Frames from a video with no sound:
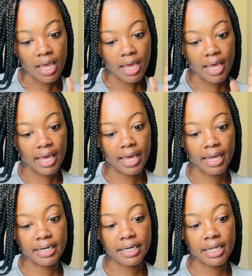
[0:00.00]

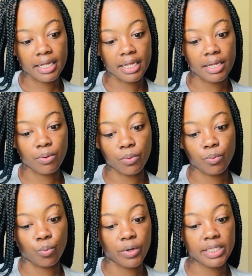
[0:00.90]
And
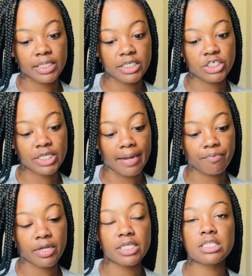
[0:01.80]
with this
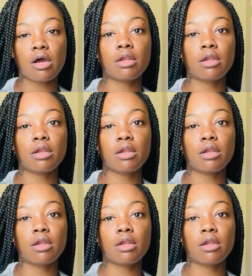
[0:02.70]
chapter, he's talking